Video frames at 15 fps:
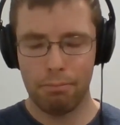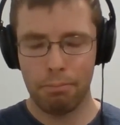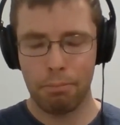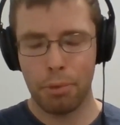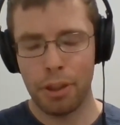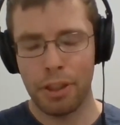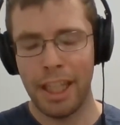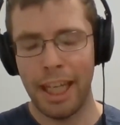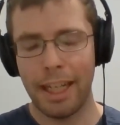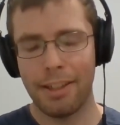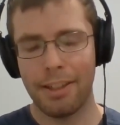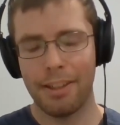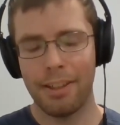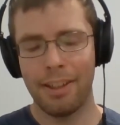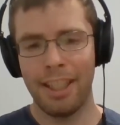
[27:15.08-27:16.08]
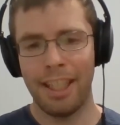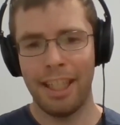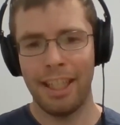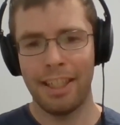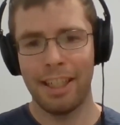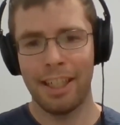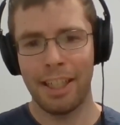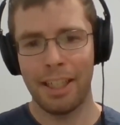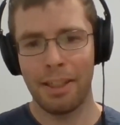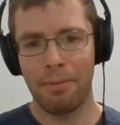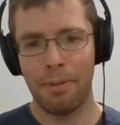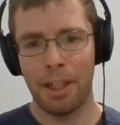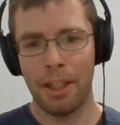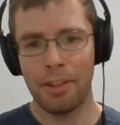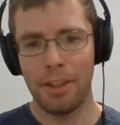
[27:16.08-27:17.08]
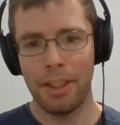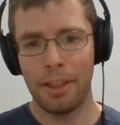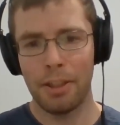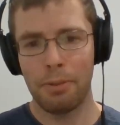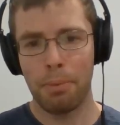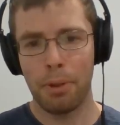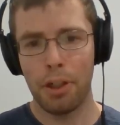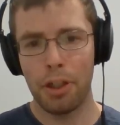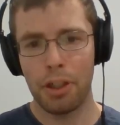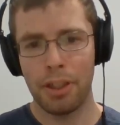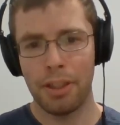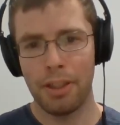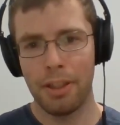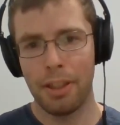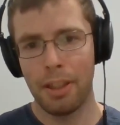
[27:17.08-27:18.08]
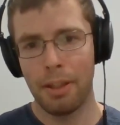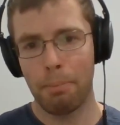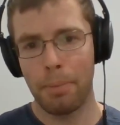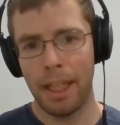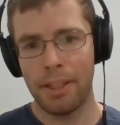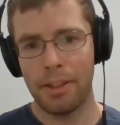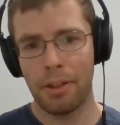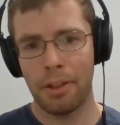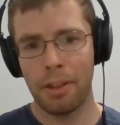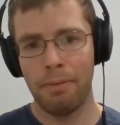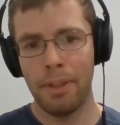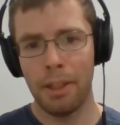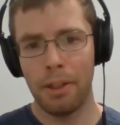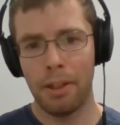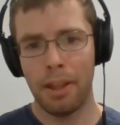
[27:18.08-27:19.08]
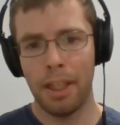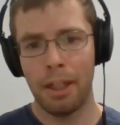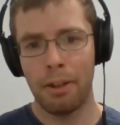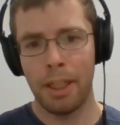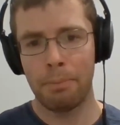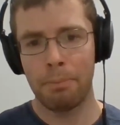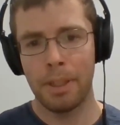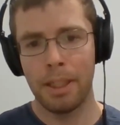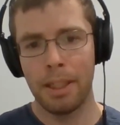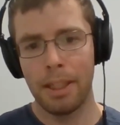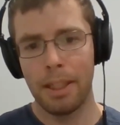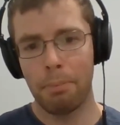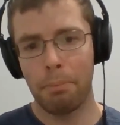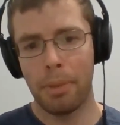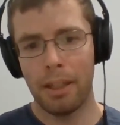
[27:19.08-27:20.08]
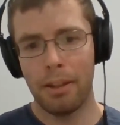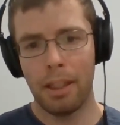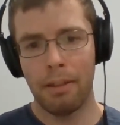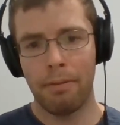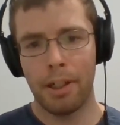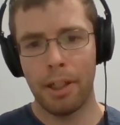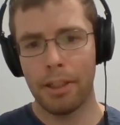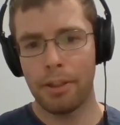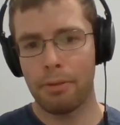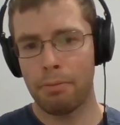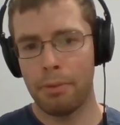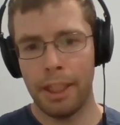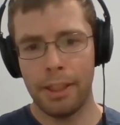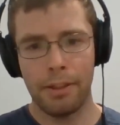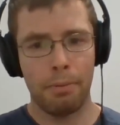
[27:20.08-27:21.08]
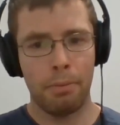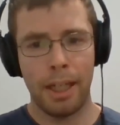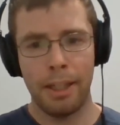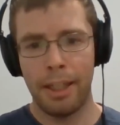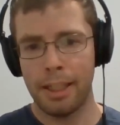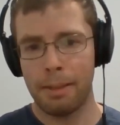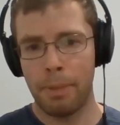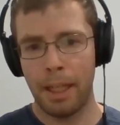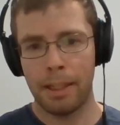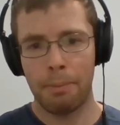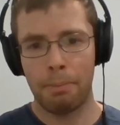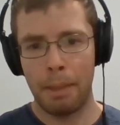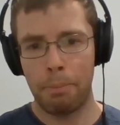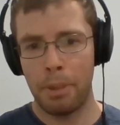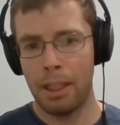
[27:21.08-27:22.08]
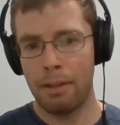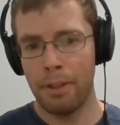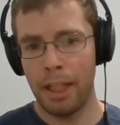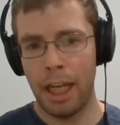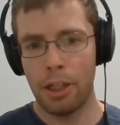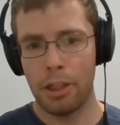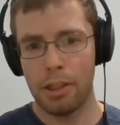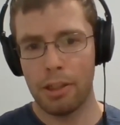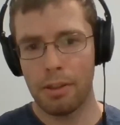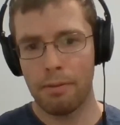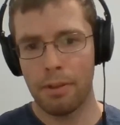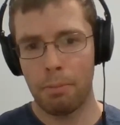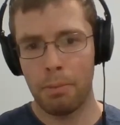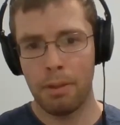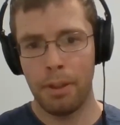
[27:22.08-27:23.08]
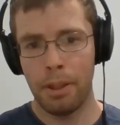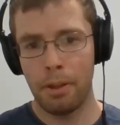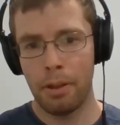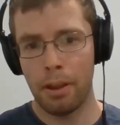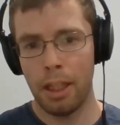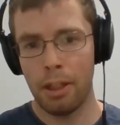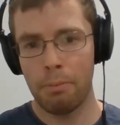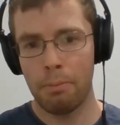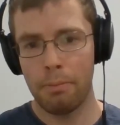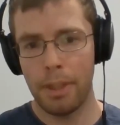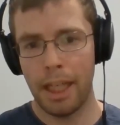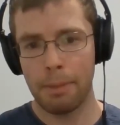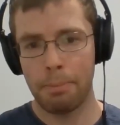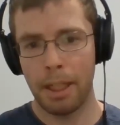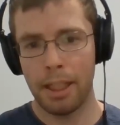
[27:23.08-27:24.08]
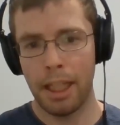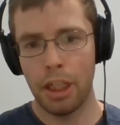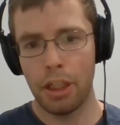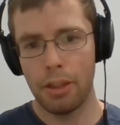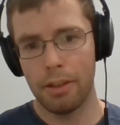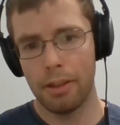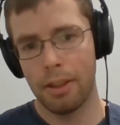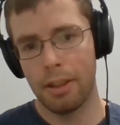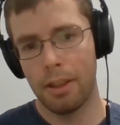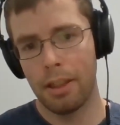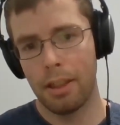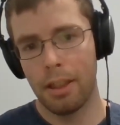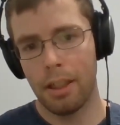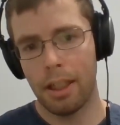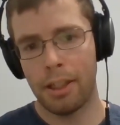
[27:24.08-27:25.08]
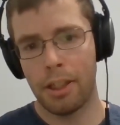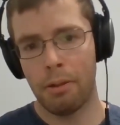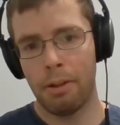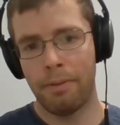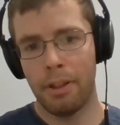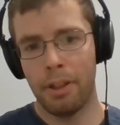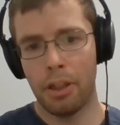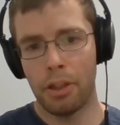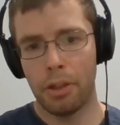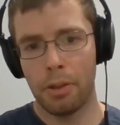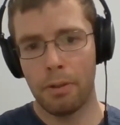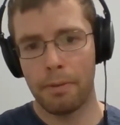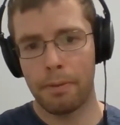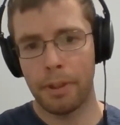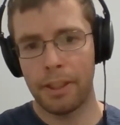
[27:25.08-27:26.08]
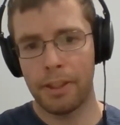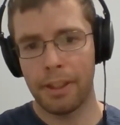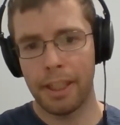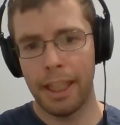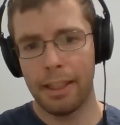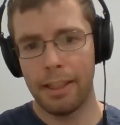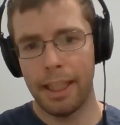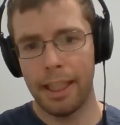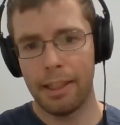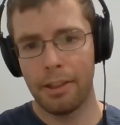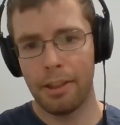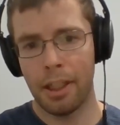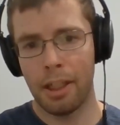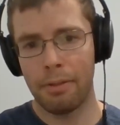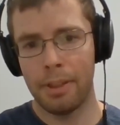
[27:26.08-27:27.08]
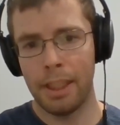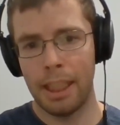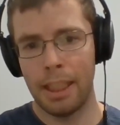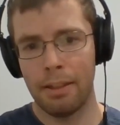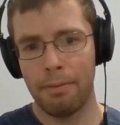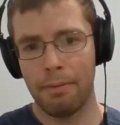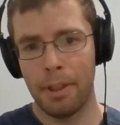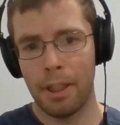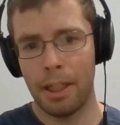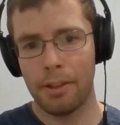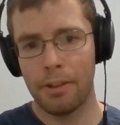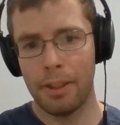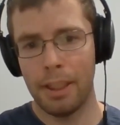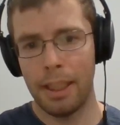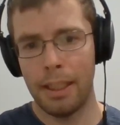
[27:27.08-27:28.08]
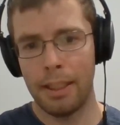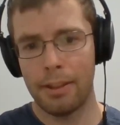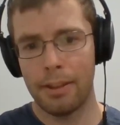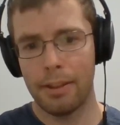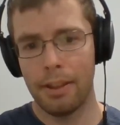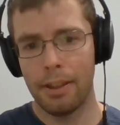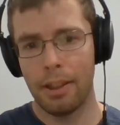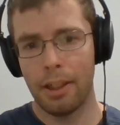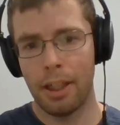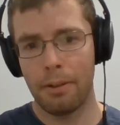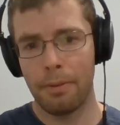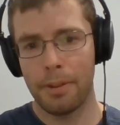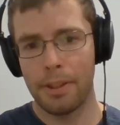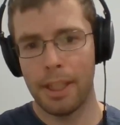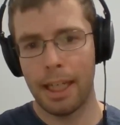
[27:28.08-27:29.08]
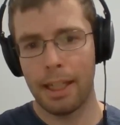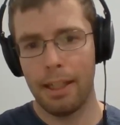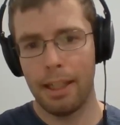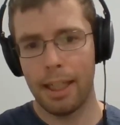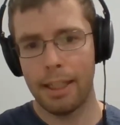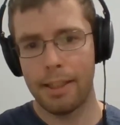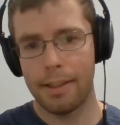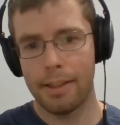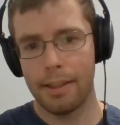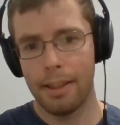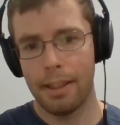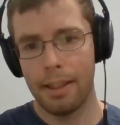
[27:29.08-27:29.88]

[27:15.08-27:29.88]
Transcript: predict the velocity dispersion based on the Wheeler theorem, but there are various reasons why you expect there might be deviations from the Wheeler theorem expectation. And so with additional free scaling of the velocities of satellites,